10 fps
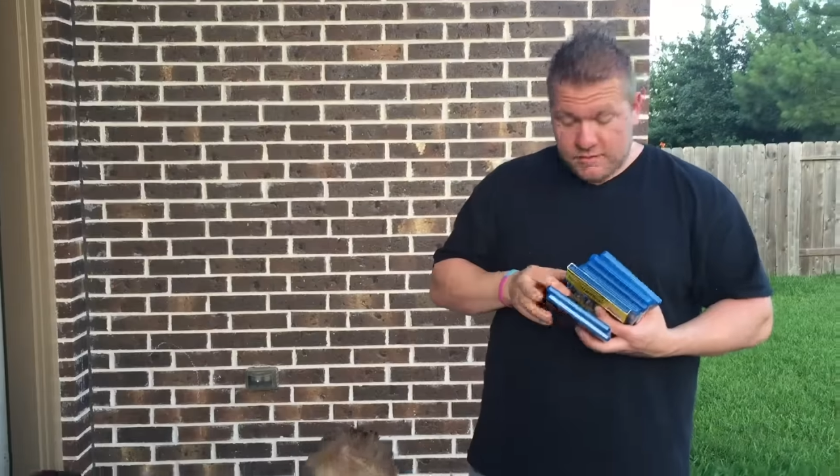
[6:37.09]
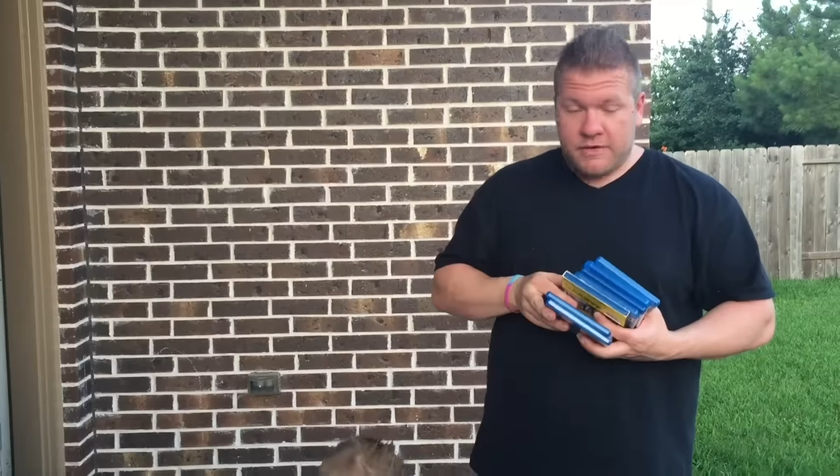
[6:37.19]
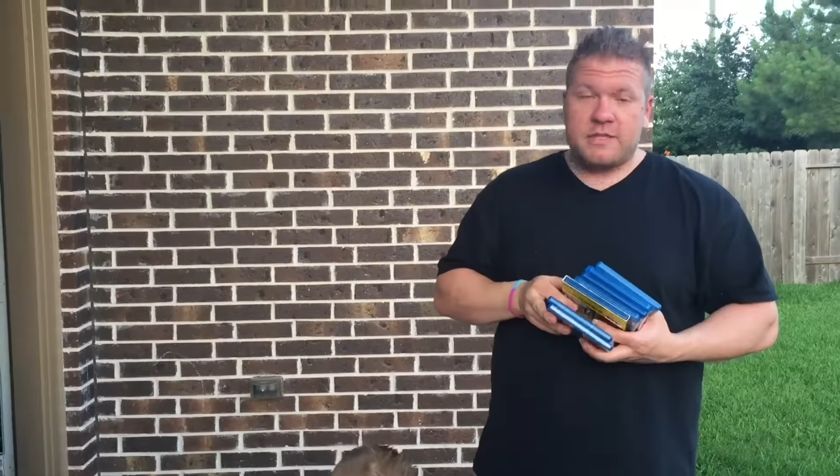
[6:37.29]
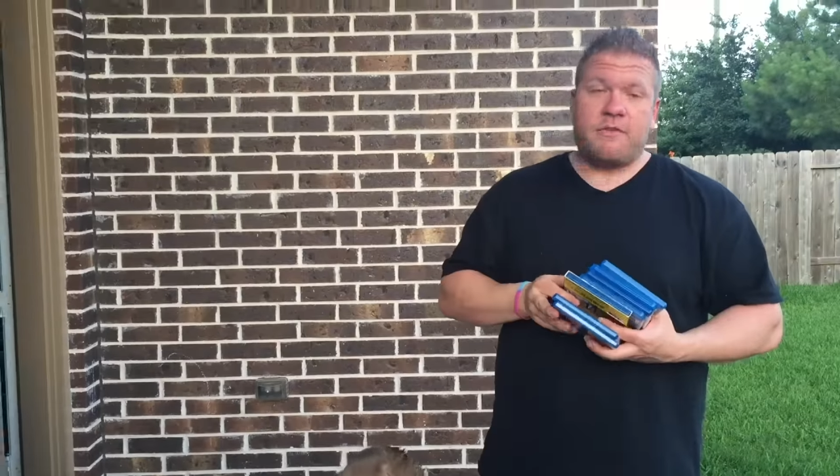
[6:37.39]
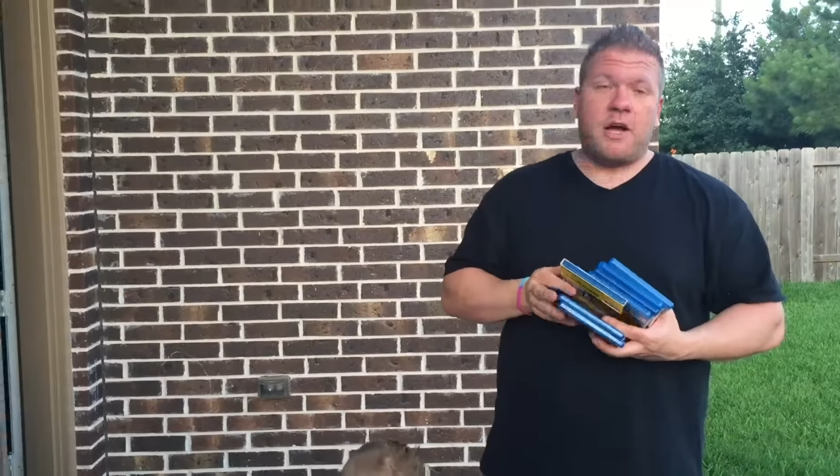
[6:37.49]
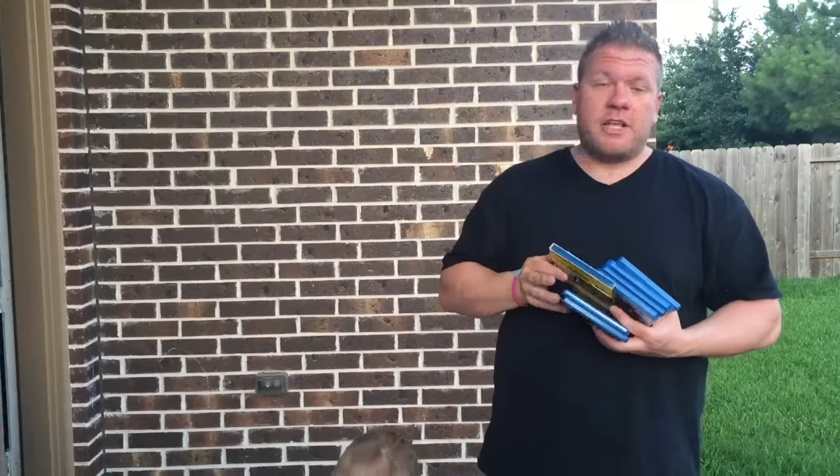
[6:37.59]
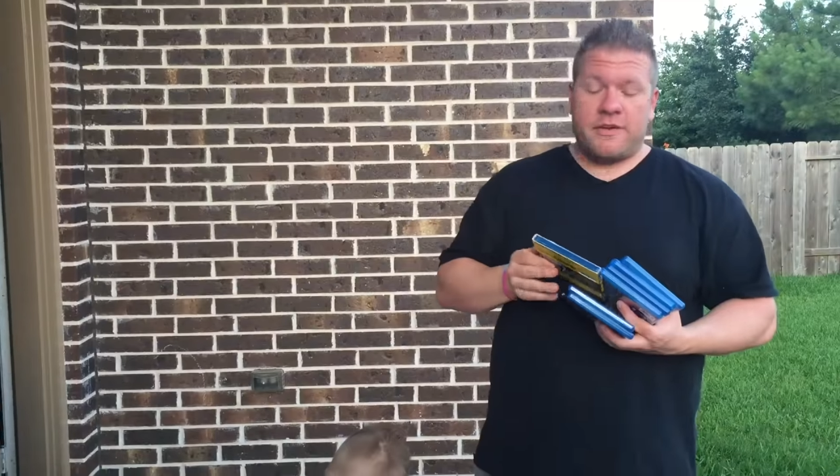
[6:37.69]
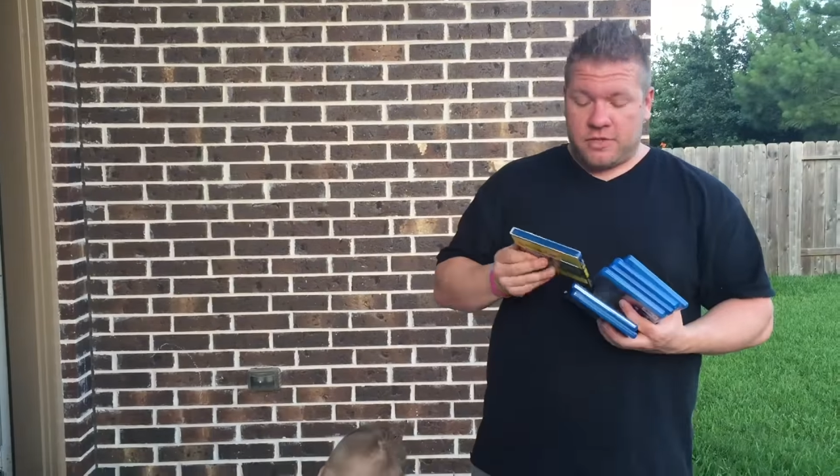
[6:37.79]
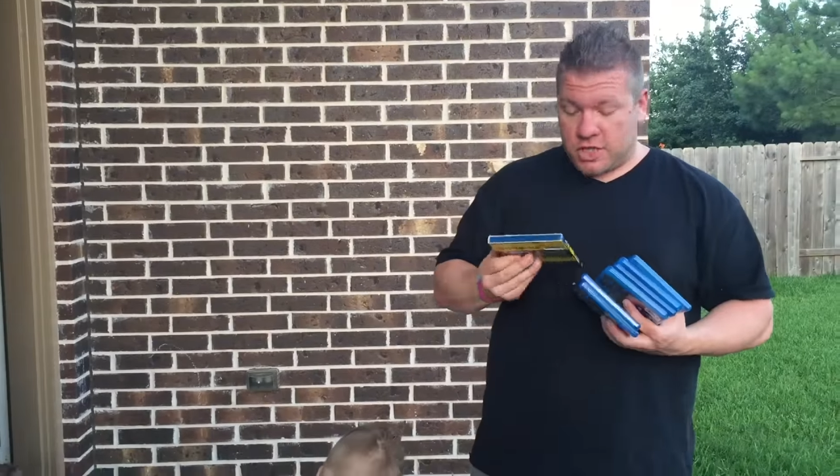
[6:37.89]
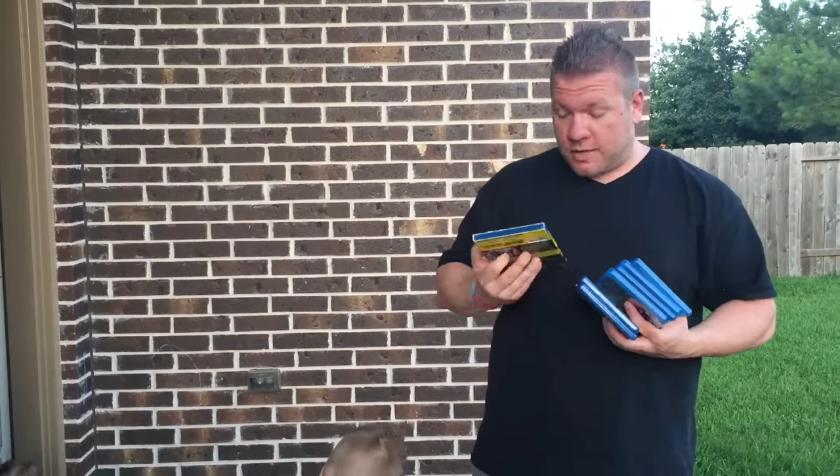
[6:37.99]
Vince Vaughn,
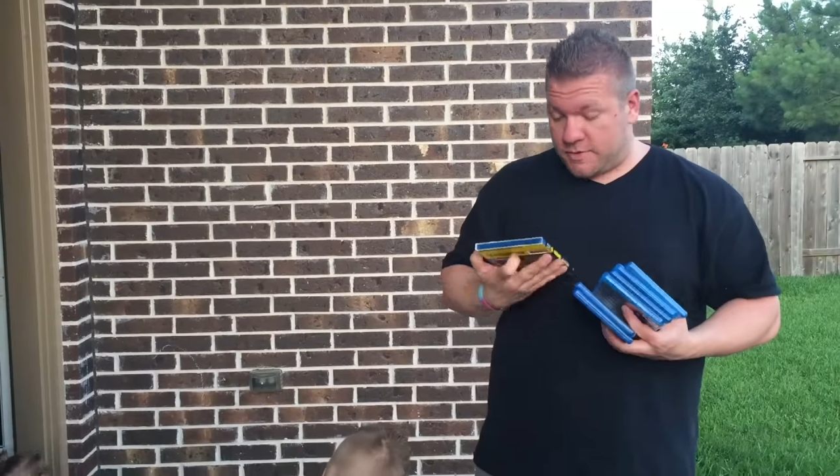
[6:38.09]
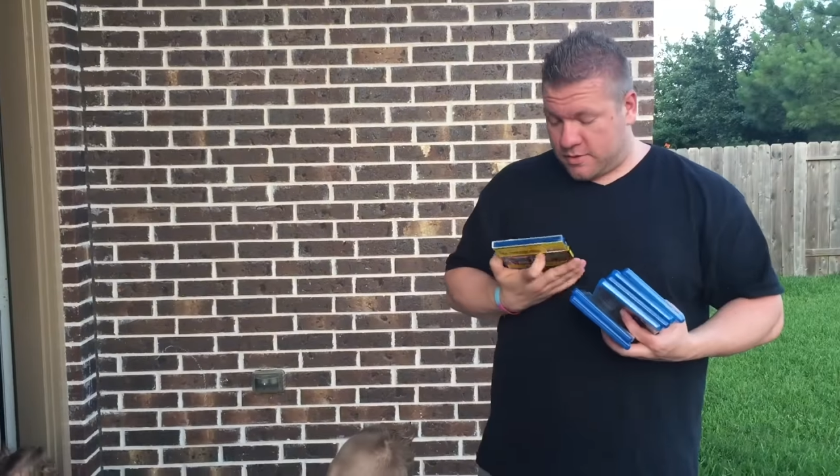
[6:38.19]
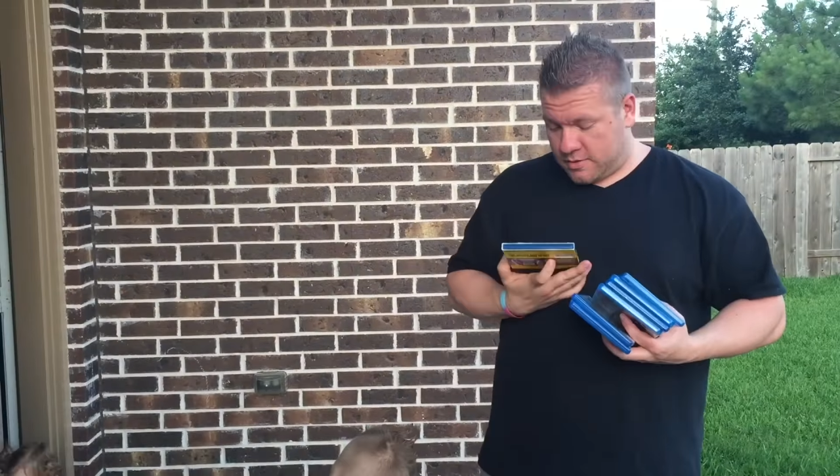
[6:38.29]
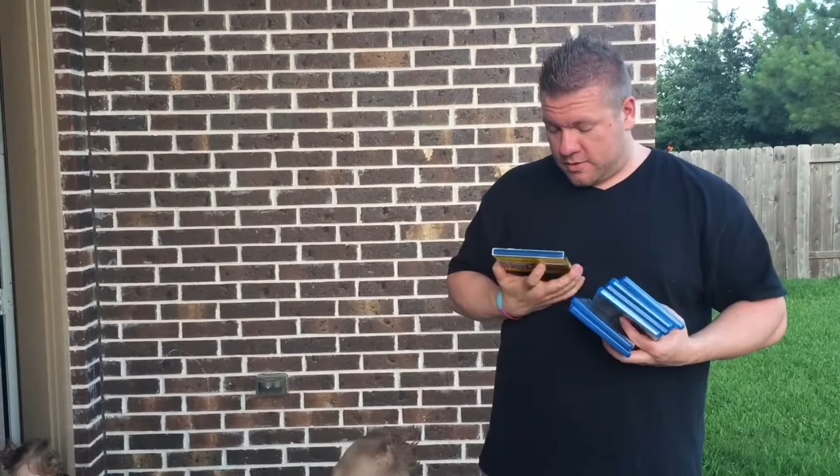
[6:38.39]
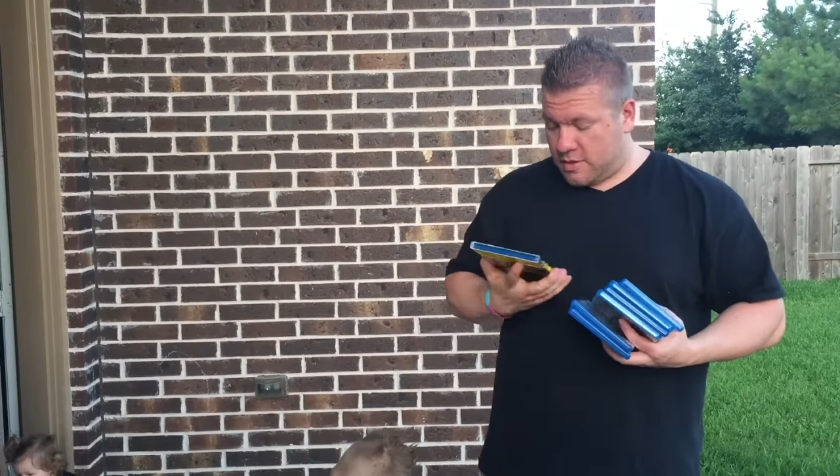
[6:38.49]
Kevin James.